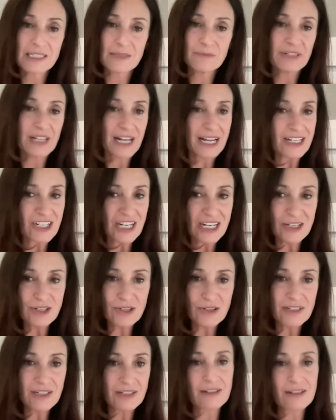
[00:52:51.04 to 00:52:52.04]
supply chain
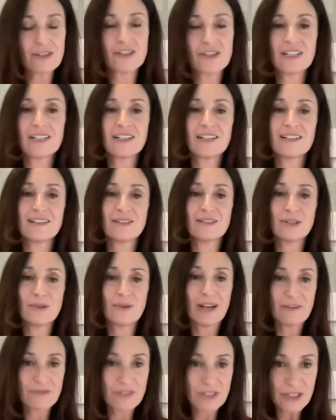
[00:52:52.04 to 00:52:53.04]
due diligence. You
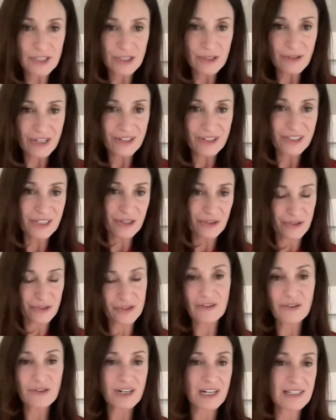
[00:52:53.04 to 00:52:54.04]
have to do other, you know, there's
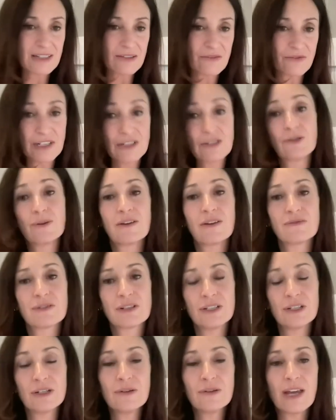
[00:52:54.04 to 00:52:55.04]
other kinds of things you have to
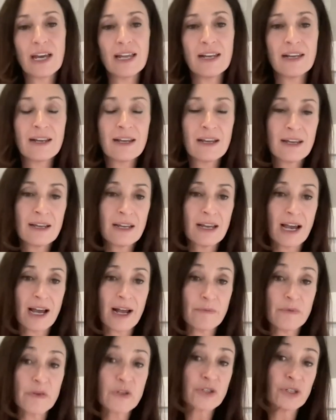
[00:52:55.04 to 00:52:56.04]
do that
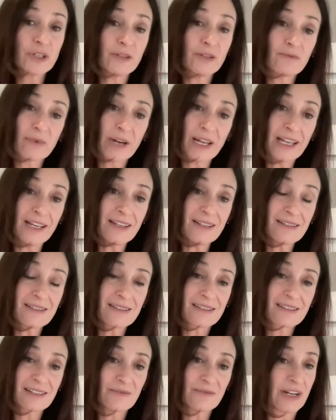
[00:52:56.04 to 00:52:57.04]
um, should
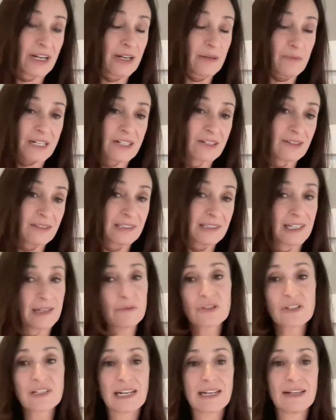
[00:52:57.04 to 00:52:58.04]
raise environmental and
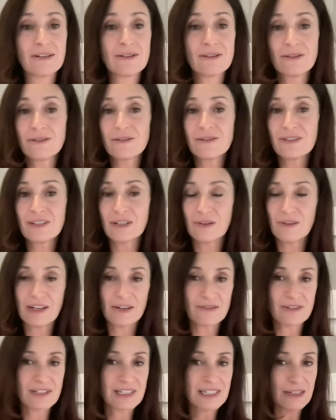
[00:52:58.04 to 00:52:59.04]
labor standards. You know,
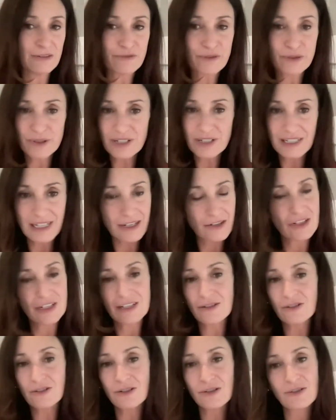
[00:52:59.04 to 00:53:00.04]
there's
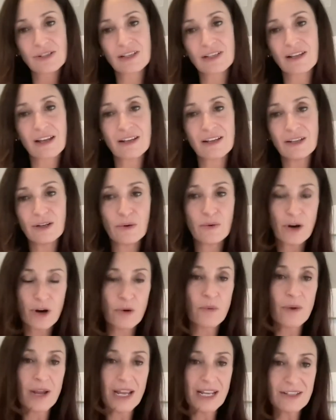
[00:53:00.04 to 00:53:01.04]
deforestation issues and, you know,
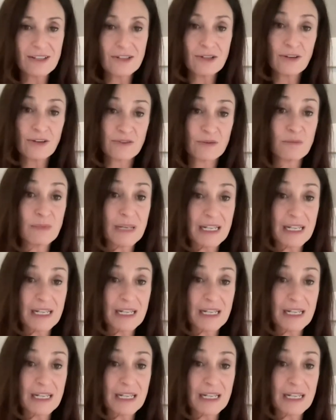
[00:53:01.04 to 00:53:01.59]
are ways that you have to